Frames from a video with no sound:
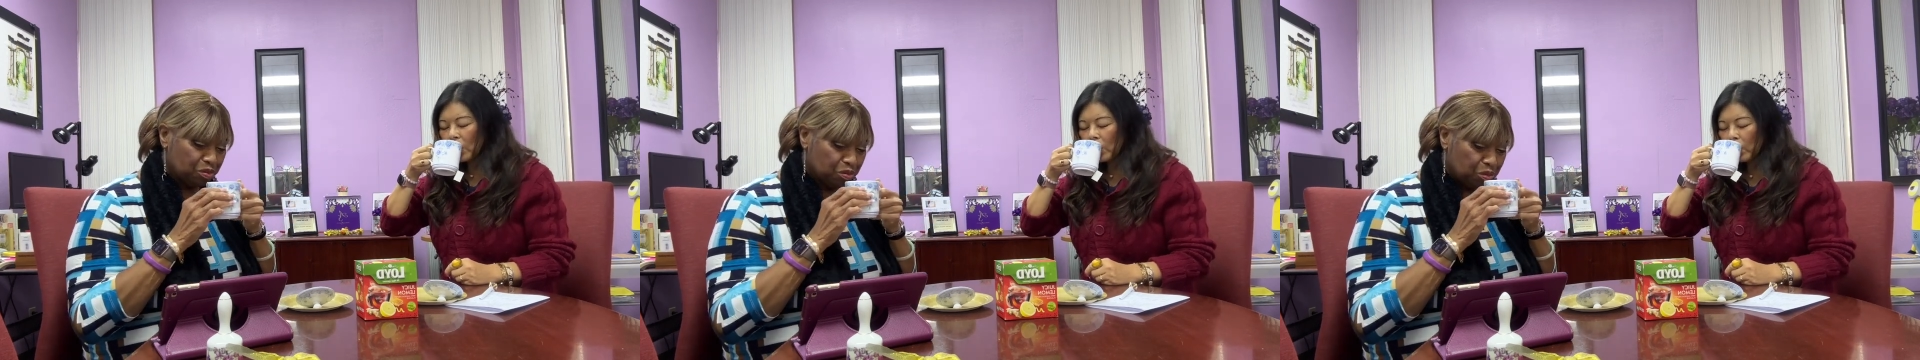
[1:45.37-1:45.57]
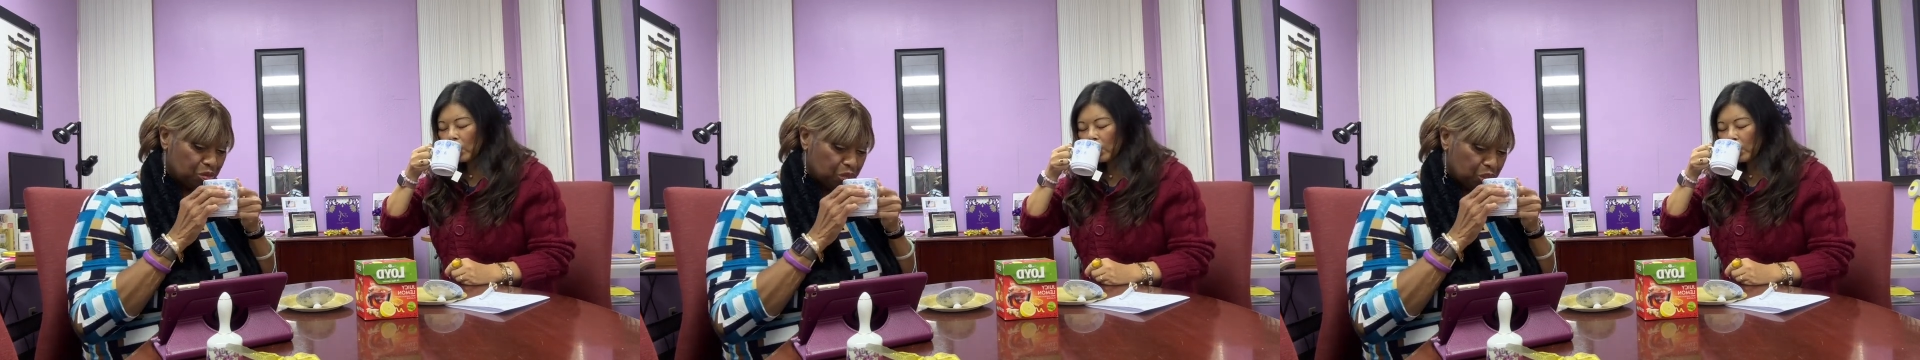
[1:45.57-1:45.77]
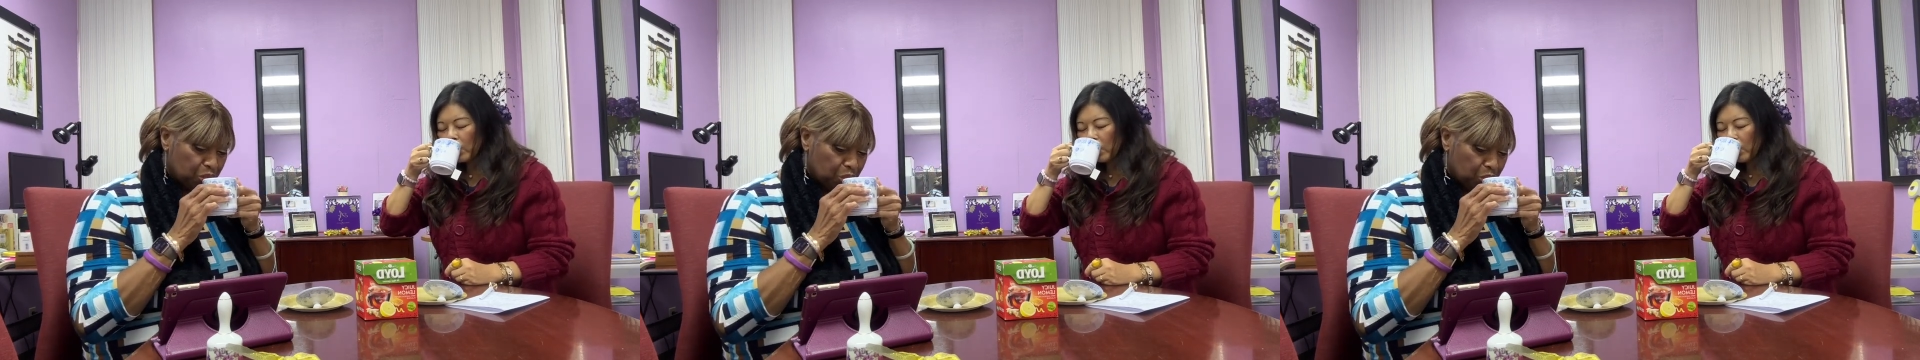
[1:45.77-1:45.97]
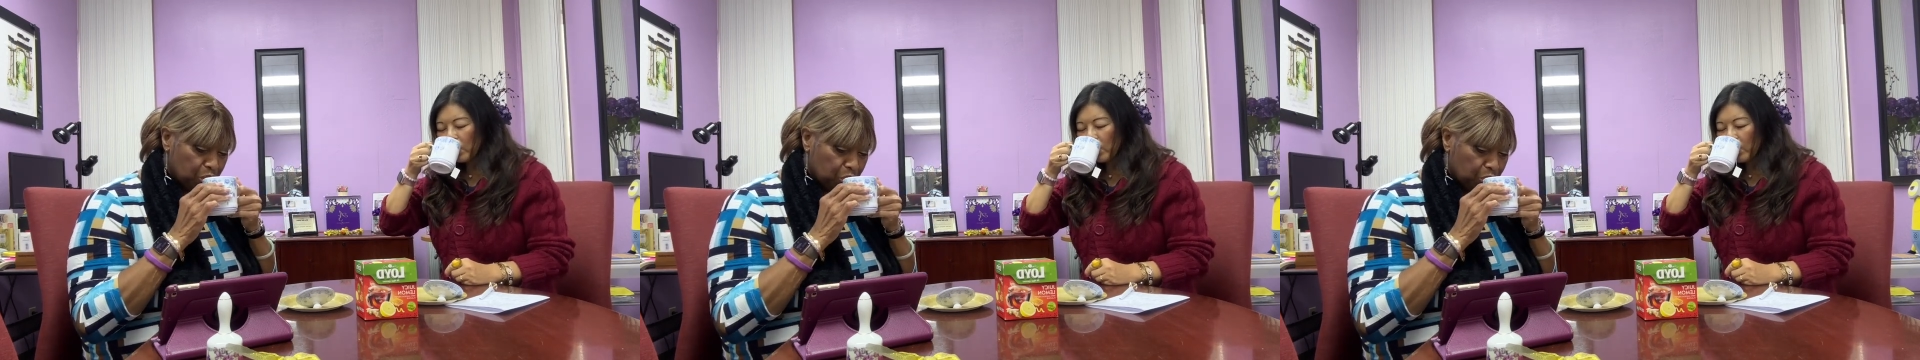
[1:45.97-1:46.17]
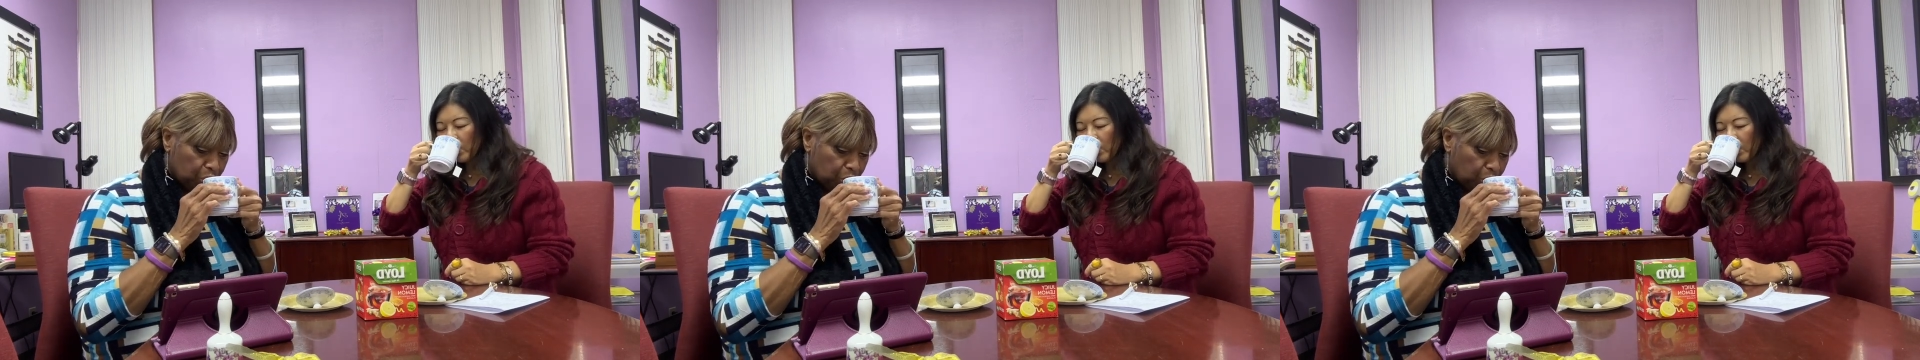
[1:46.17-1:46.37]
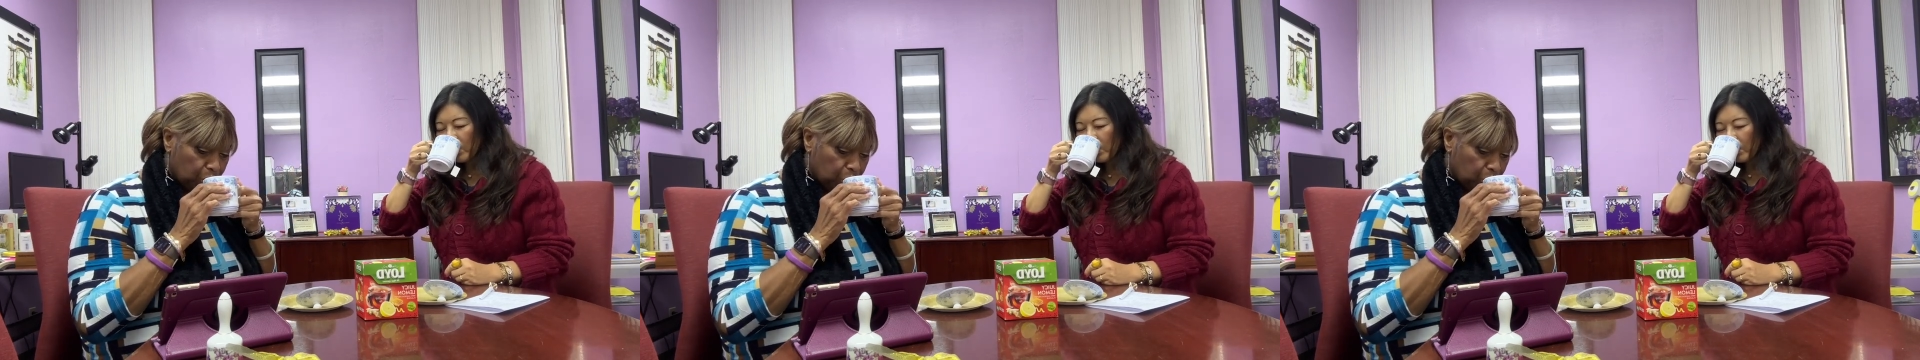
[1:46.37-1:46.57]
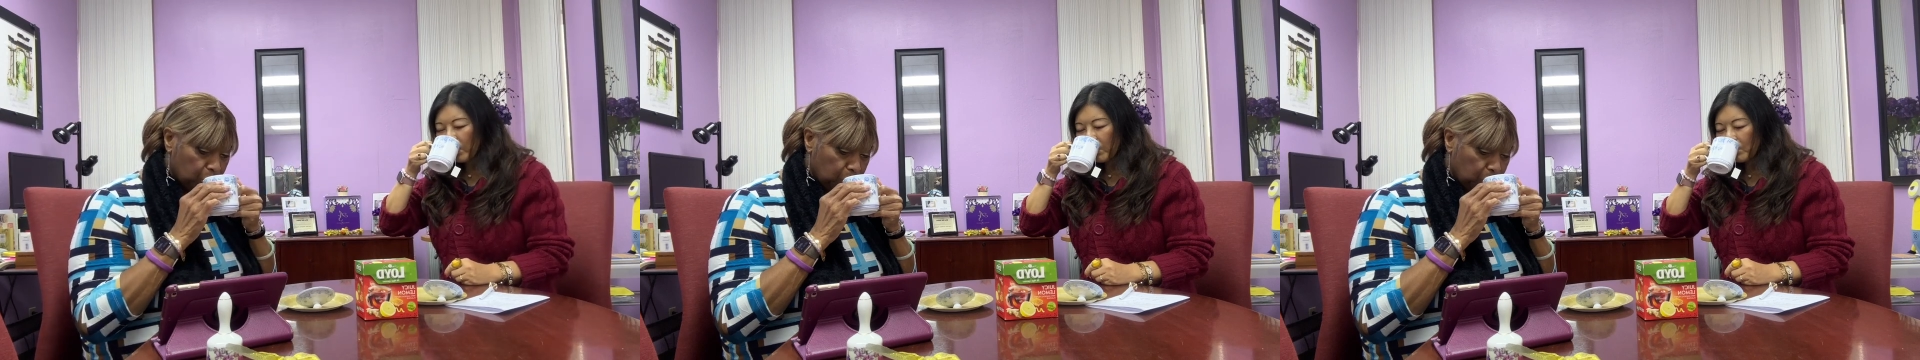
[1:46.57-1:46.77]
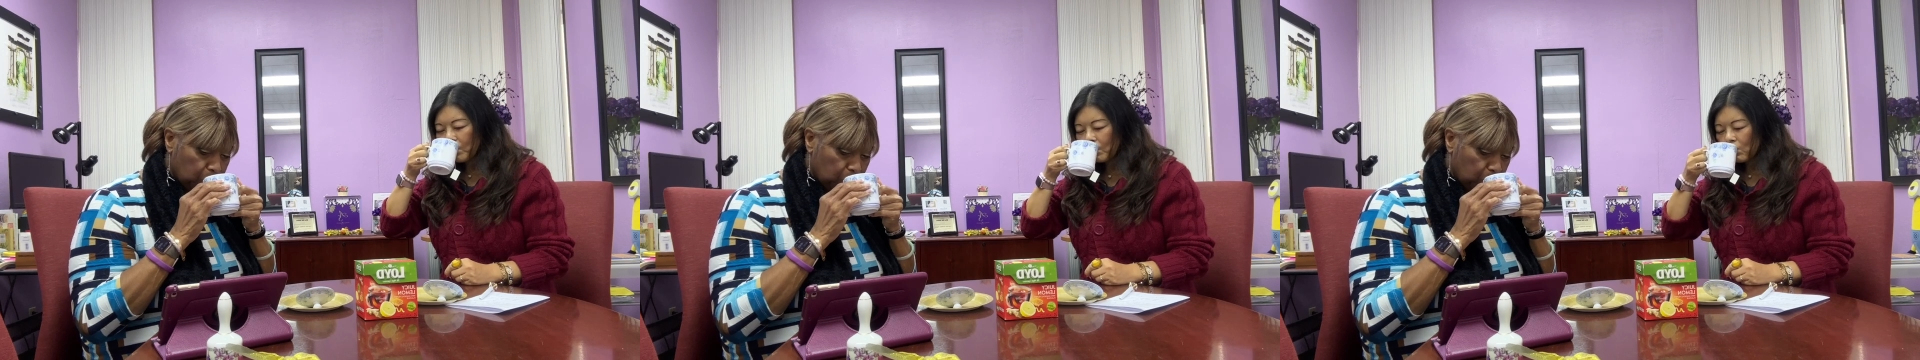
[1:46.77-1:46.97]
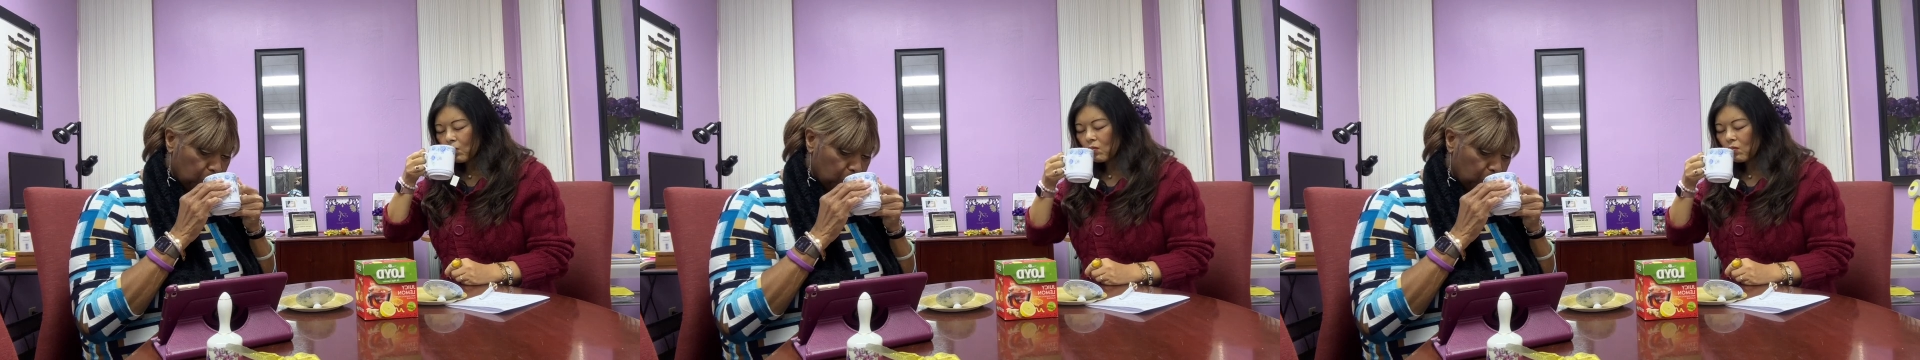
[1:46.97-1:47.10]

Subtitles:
Nothing is said.